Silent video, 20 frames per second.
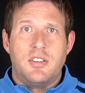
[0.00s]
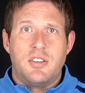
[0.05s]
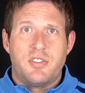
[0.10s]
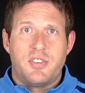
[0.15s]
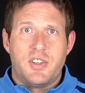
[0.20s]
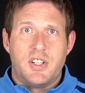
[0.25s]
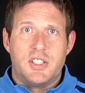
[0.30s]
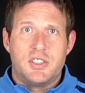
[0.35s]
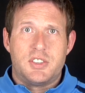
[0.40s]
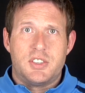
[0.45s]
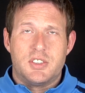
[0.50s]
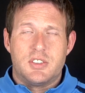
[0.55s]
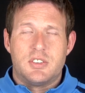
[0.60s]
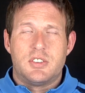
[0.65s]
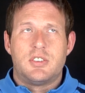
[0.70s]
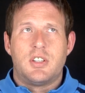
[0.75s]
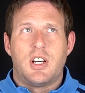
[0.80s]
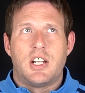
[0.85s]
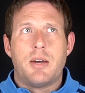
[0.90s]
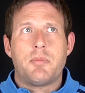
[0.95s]
version,
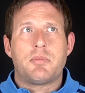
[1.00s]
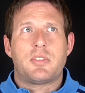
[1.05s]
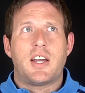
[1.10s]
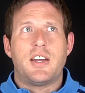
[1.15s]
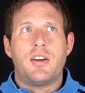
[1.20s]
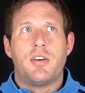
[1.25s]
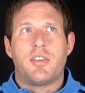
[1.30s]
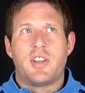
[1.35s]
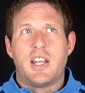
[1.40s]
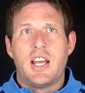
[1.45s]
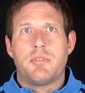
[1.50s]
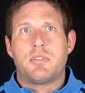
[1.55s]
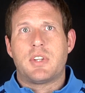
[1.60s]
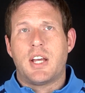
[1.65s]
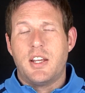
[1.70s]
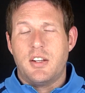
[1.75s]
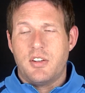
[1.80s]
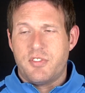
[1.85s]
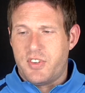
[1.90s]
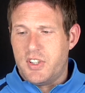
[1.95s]
an update of the
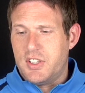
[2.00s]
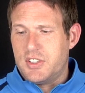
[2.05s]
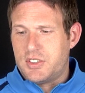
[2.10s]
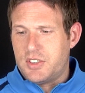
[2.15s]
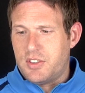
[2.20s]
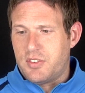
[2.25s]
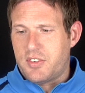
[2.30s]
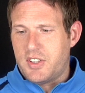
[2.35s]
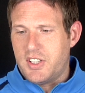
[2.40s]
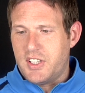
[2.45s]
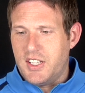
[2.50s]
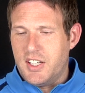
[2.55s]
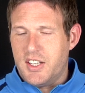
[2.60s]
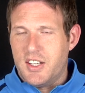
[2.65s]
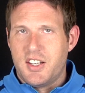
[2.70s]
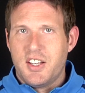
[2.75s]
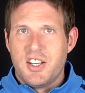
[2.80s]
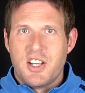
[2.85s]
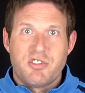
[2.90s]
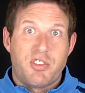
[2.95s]
updated version of
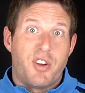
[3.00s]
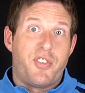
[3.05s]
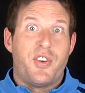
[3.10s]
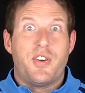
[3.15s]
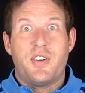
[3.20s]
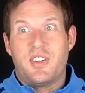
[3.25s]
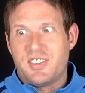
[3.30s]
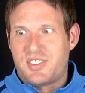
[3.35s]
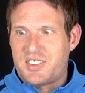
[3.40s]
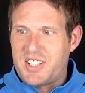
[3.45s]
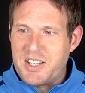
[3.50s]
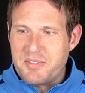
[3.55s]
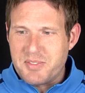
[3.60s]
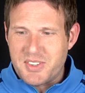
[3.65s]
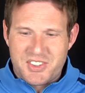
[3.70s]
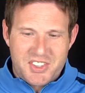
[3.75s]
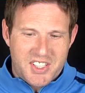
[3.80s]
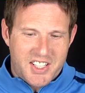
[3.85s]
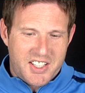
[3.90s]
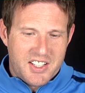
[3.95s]
the review of the Steam
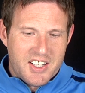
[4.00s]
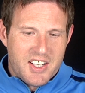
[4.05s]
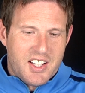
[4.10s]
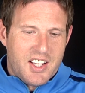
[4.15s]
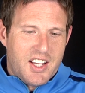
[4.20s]
machine.